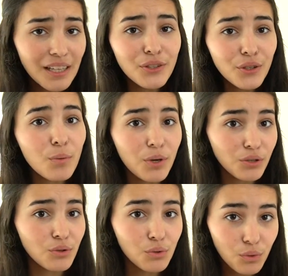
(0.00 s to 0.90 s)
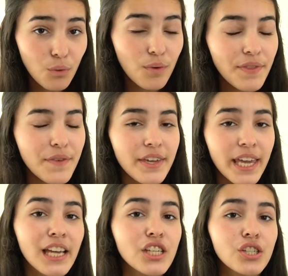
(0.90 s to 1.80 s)
and you don't want to do school on the
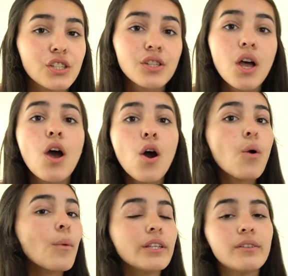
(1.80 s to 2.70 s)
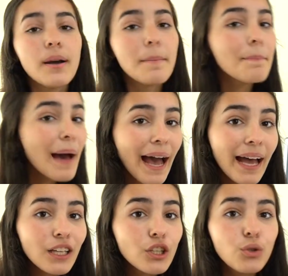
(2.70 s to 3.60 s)
vacation, when you come
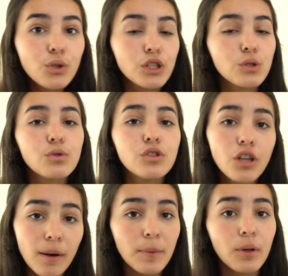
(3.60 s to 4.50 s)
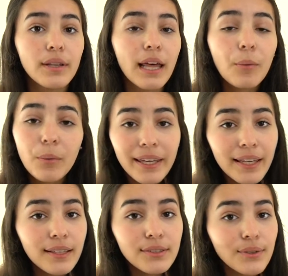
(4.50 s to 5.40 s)
back, you can do double that
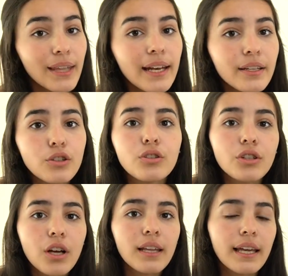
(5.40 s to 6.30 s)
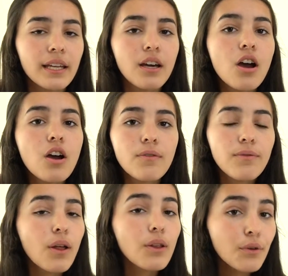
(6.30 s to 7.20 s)
week, so then you're not like
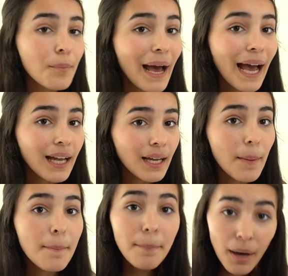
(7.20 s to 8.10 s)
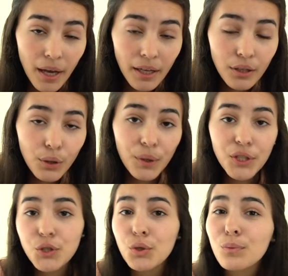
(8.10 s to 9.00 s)
followed back. But
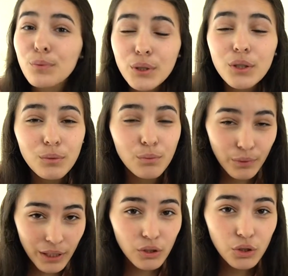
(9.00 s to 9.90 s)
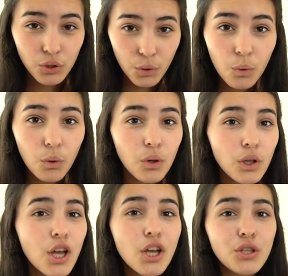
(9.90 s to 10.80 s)
going to real
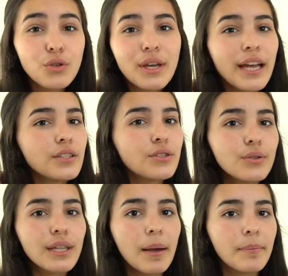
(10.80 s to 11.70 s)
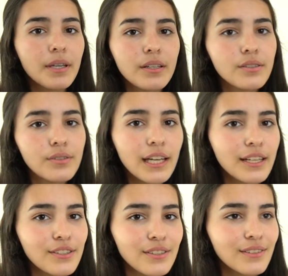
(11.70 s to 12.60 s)
school, you can't do that because you
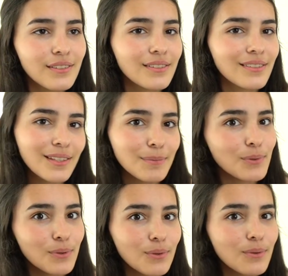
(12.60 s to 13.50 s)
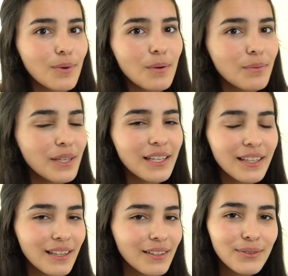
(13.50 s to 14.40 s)
can't just skip school 1
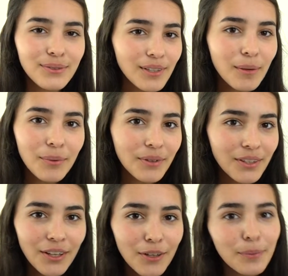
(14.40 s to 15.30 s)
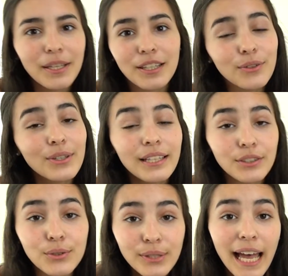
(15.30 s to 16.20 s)
week and then do double the other week. You
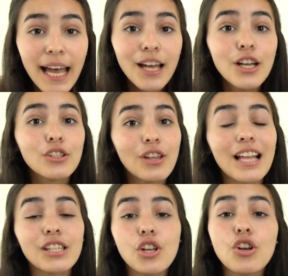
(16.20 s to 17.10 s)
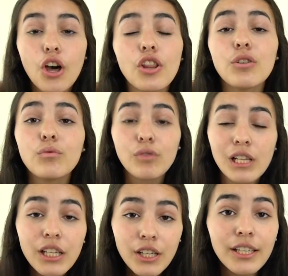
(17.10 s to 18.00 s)
can't do that. So that's another
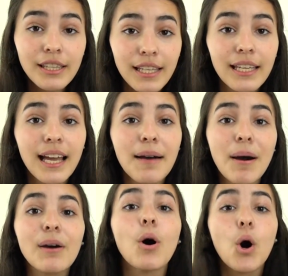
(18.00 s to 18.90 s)
really good thing about